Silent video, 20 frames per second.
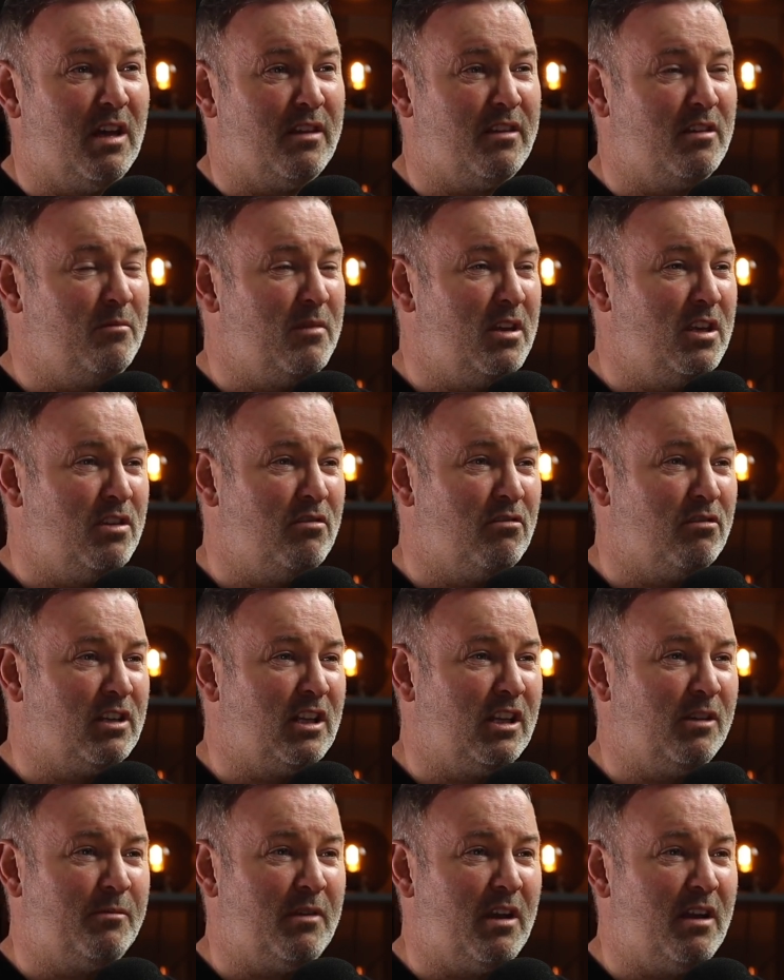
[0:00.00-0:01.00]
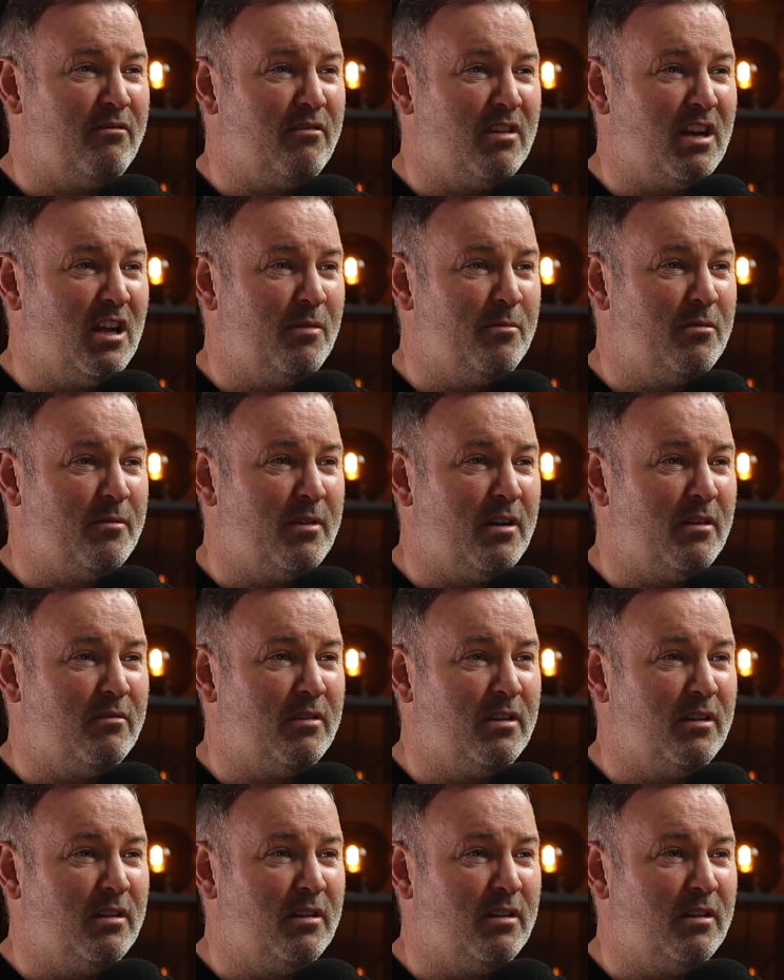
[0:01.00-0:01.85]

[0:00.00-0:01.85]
I think me and you on every album, aren't we?